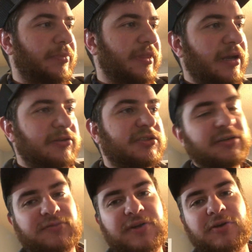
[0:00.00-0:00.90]
then I'll
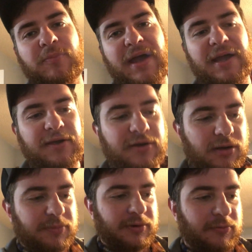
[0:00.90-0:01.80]
start the video back
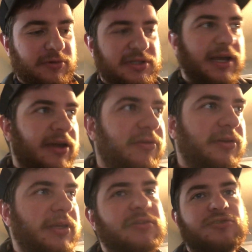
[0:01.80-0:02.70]
up once I have
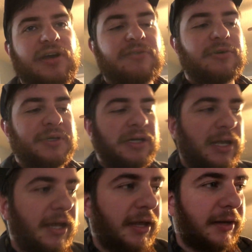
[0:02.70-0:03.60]
it in the driveway.
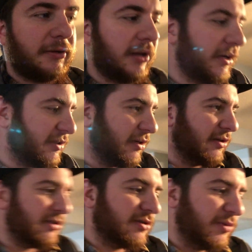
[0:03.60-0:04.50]
And like I said,
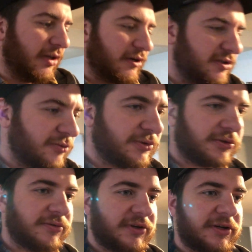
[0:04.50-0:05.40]
this is gonna be like a super
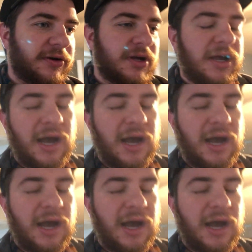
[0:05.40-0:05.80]
short video.